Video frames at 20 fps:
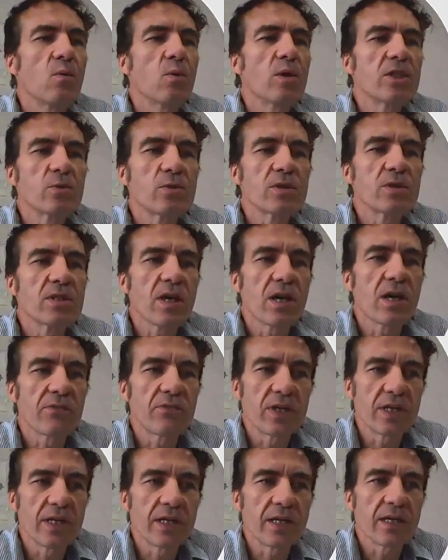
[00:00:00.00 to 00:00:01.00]
which was
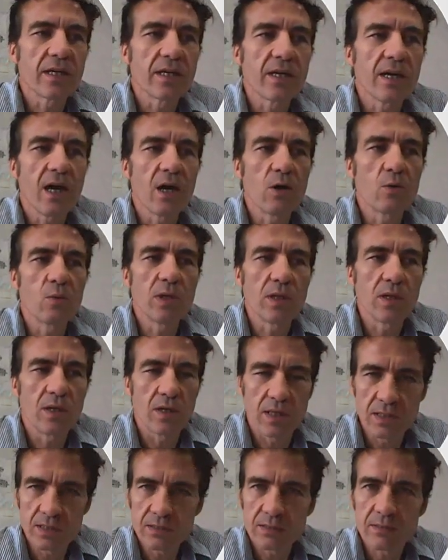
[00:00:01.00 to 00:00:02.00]
covering how we
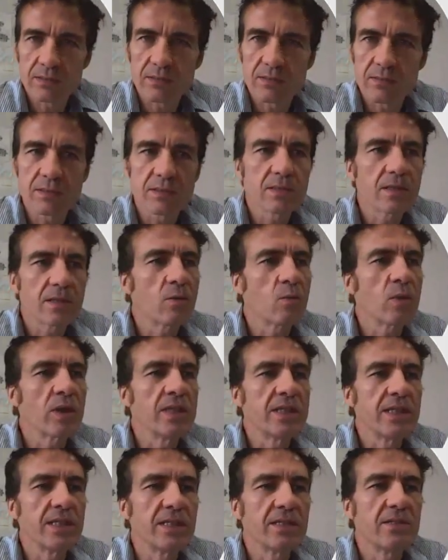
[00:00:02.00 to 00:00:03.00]
learn. And
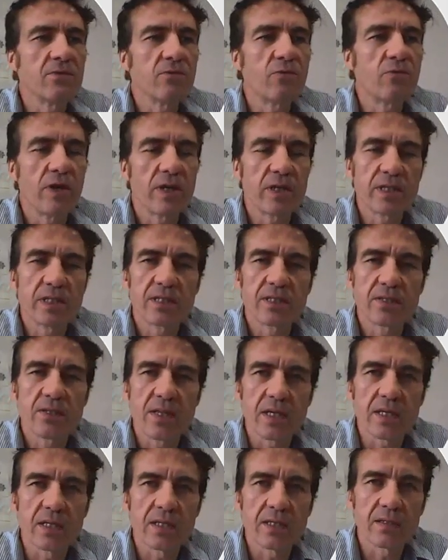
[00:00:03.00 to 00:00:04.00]
we did various
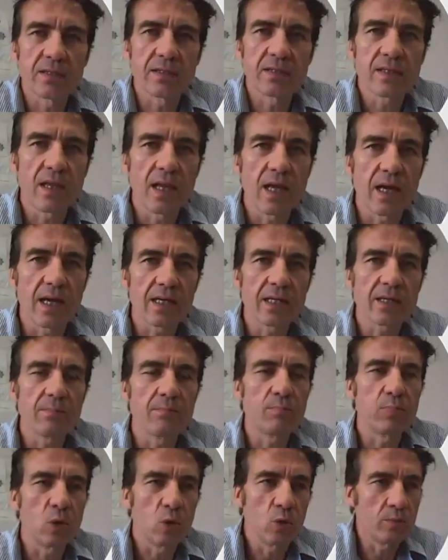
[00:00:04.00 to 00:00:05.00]
things
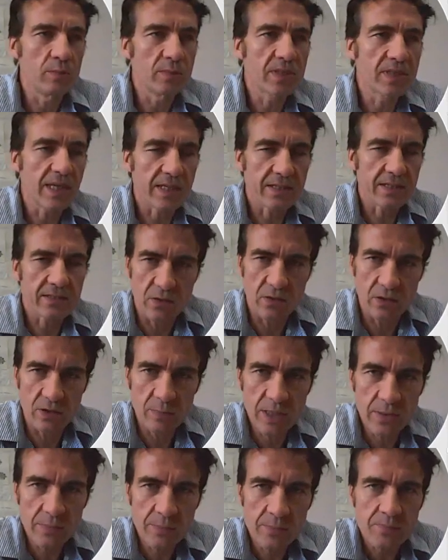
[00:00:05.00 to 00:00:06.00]
like Bloom's
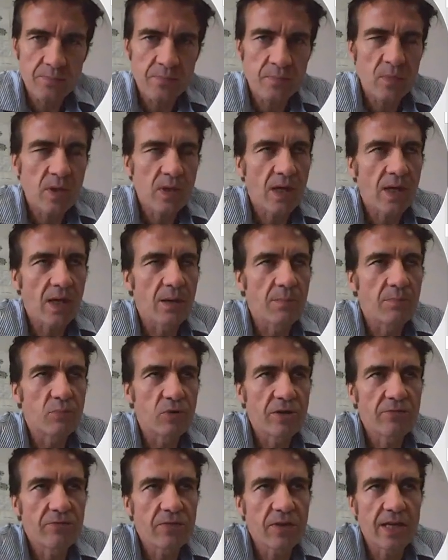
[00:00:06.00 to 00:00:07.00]
taxonomy,
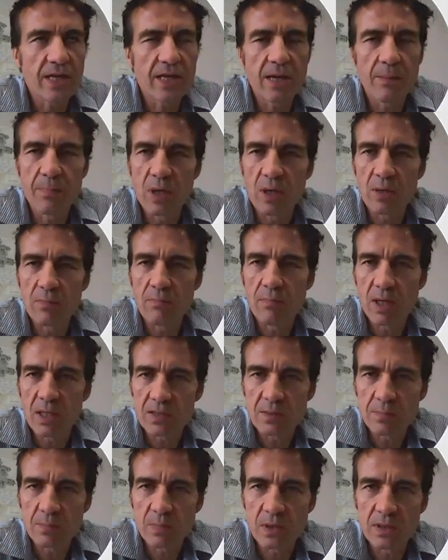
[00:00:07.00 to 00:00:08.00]
briefly about
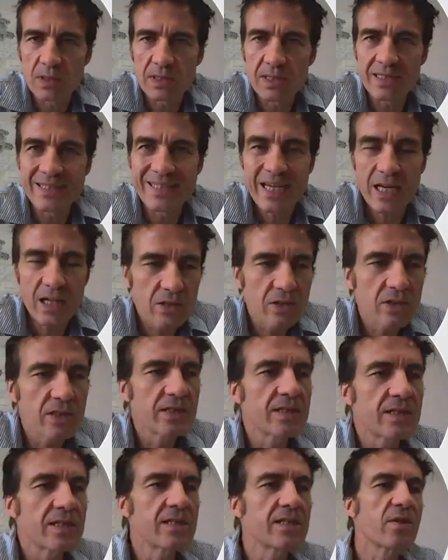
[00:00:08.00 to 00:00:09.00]
multiple
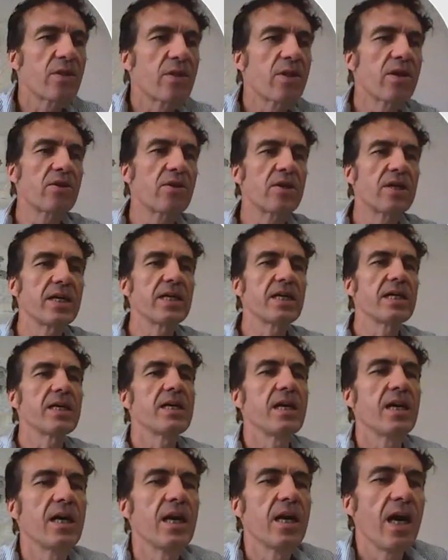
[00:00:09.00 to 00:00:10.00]
intelligences
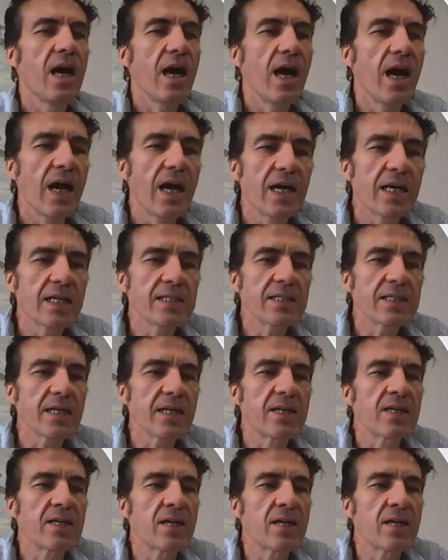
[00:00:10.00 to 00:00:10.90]
theory, and a